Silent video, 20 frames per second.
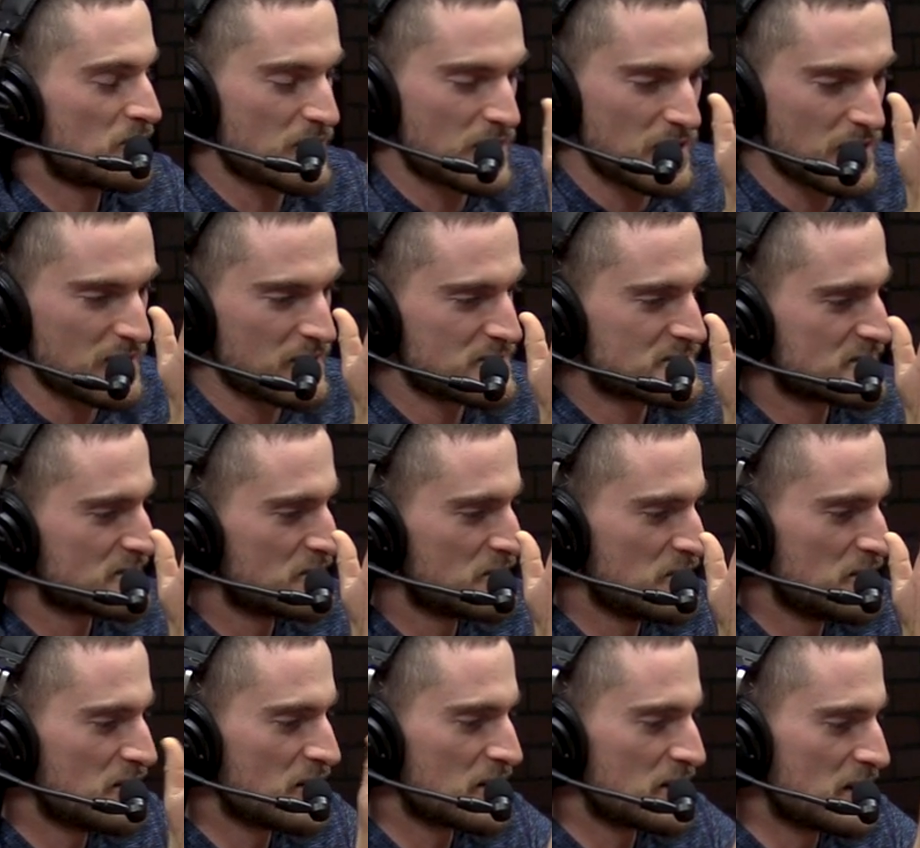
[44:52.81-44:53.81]
regardless of
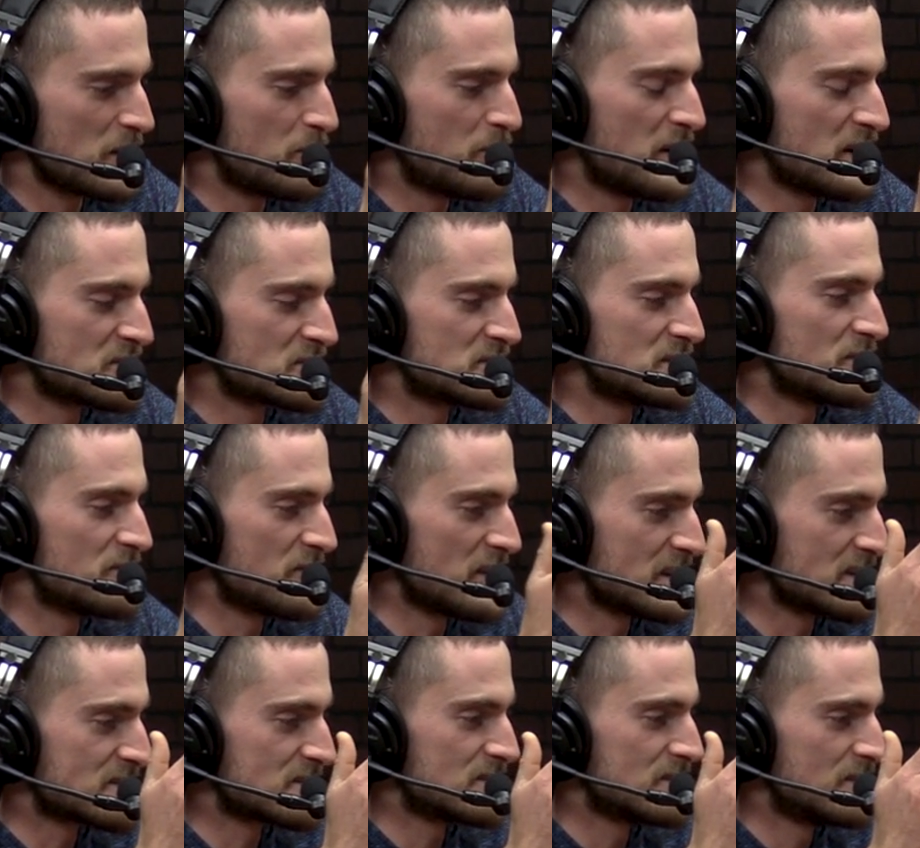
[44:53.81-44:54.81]
who you are you get punched in the
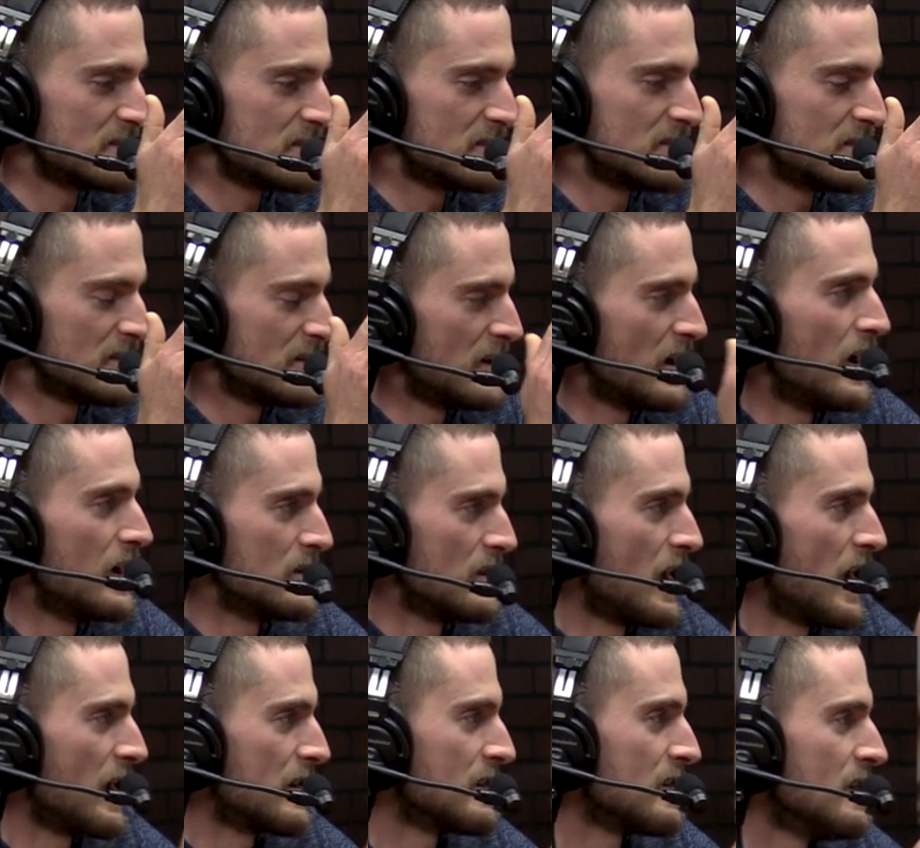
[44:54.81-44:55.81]
face a
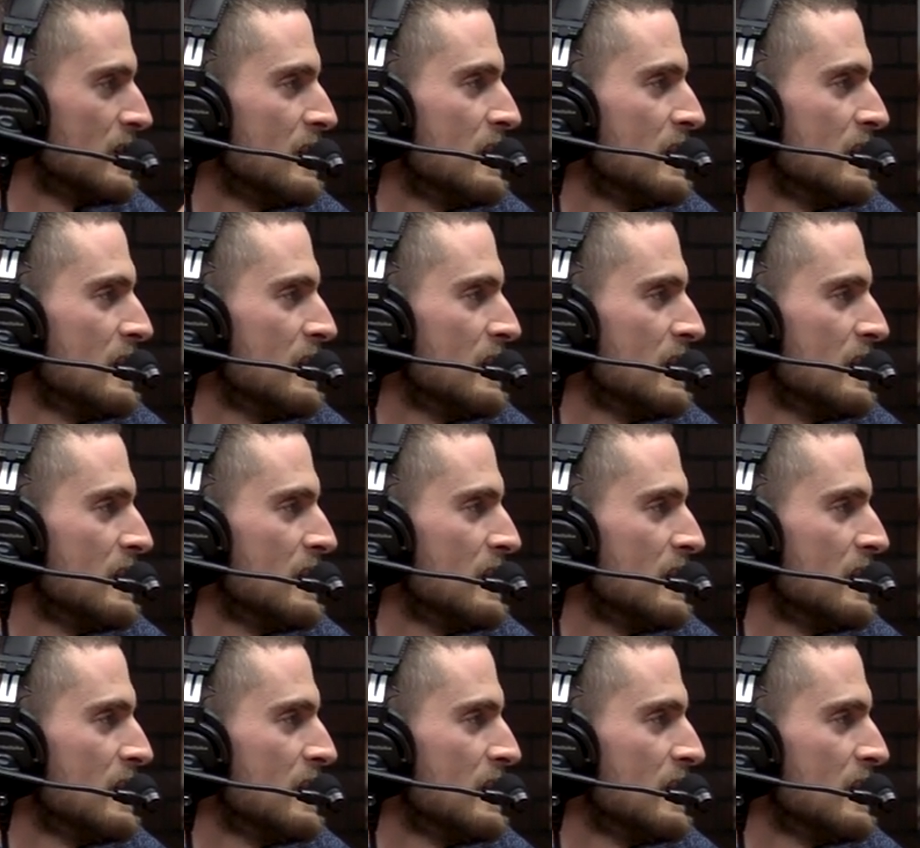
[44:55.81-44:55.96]
lot